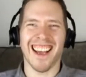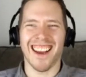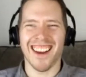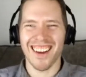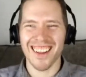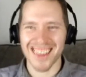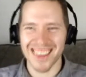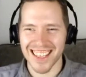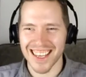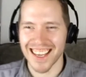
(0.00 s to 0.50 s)

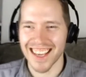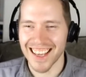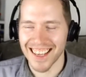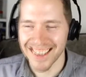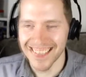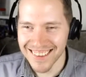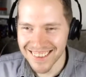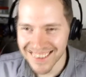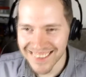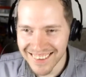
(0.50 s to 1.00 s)
What the
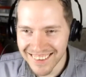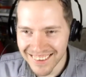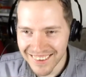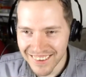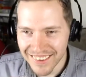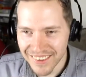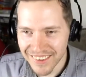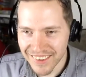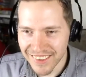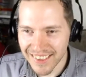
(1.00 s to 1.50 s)
hell?
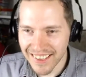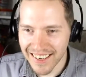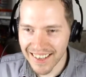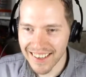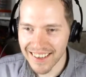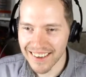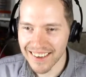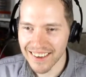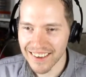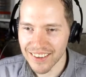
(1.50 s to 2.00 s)
Get out
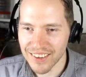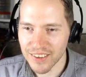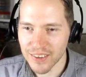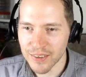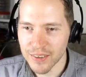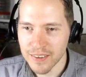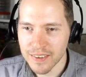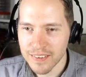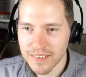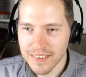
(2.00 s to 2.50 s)
of here,
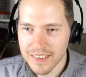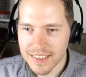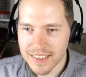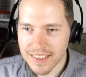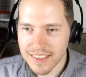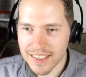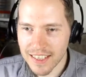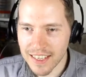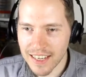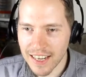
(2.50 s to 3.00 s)
you!
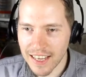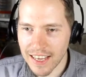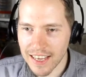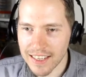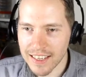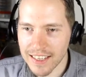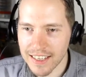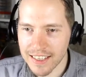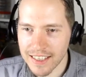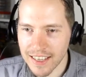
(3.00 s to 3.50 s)
Get out
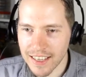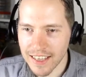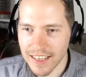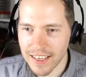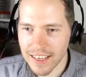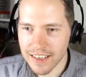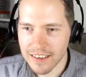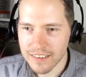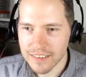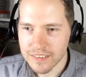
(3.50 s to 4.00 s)
of
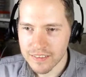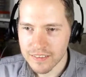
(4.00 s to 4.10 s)
here!